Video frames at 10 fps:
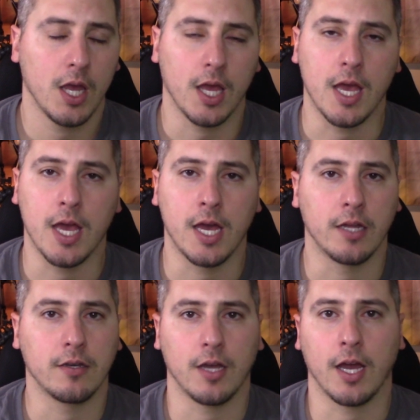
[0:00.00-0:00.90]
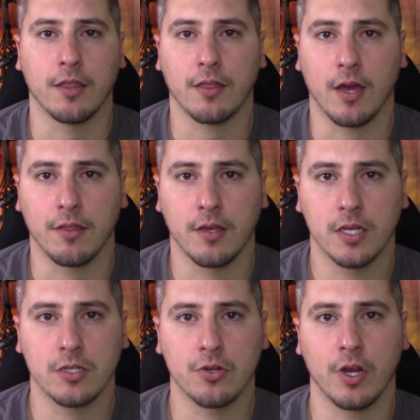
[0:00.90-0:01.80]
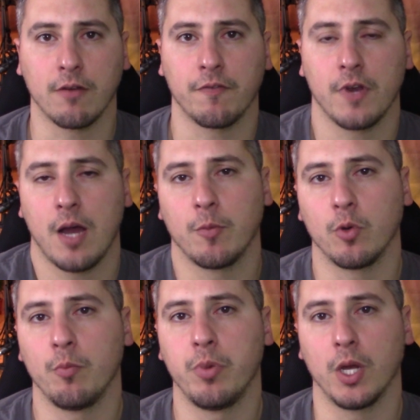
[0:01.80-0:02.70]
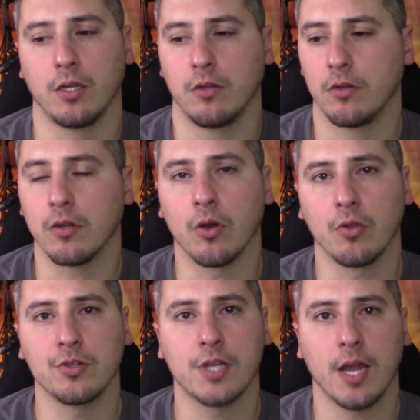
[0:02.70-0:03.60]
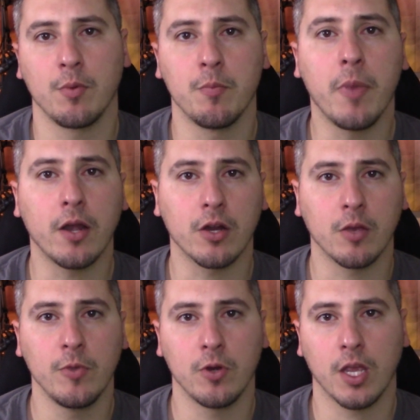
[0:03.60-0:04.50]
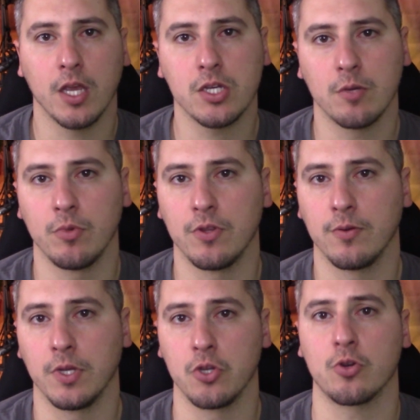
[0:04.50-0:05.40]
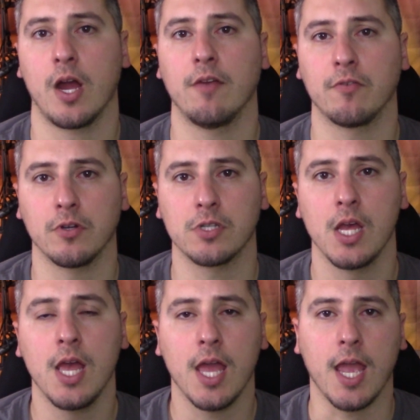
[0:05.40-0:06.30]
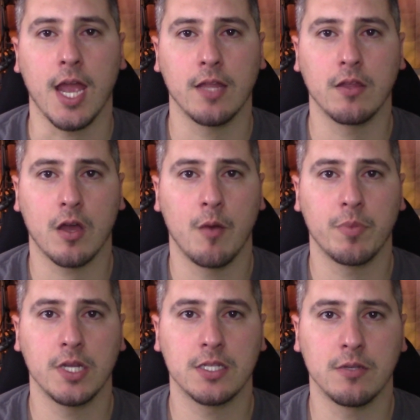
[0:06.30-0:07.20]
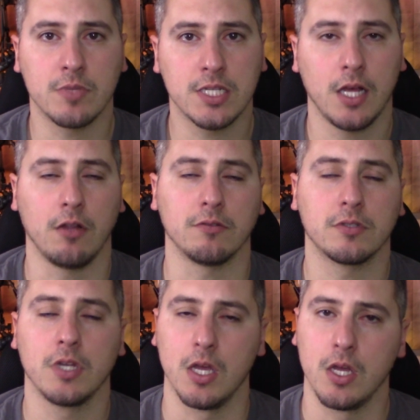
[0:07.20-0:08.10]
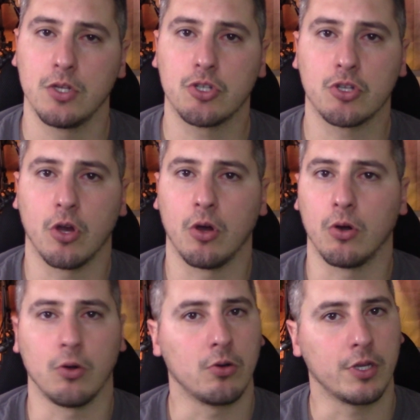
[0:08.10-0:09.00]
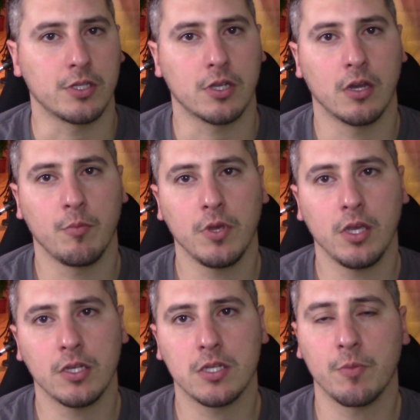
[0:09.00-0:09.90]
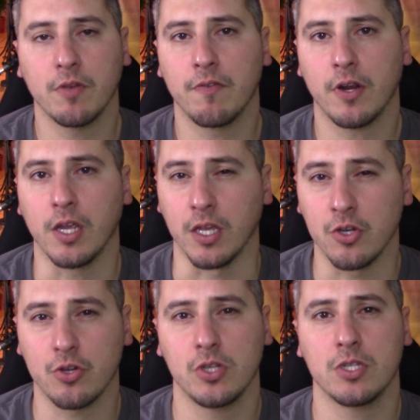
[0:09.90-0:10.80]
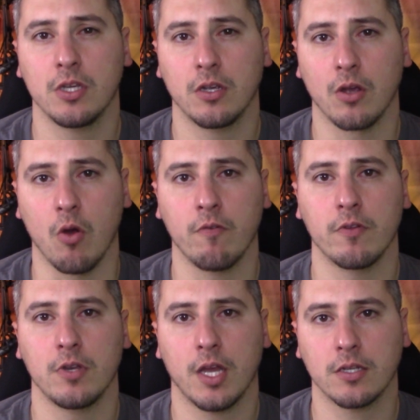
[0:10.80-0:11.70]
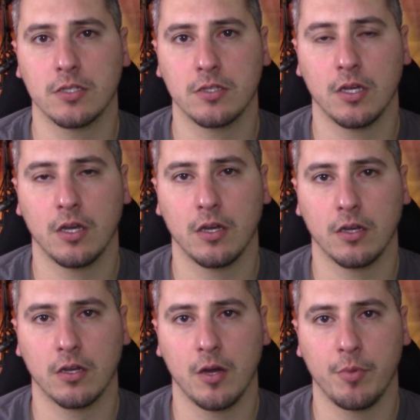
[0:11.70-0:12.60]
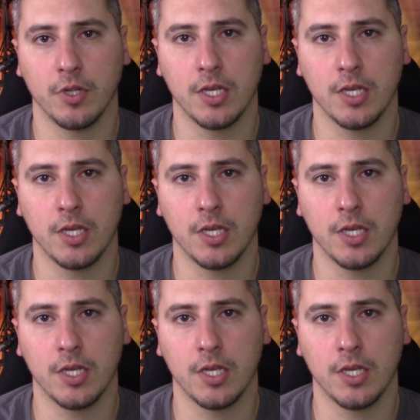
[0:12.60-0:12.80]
And I think it's great and phenomenal. But, you know, there's got to be better communication between drivers and the companies themselves. So it's going to be something very interesting over the next couple of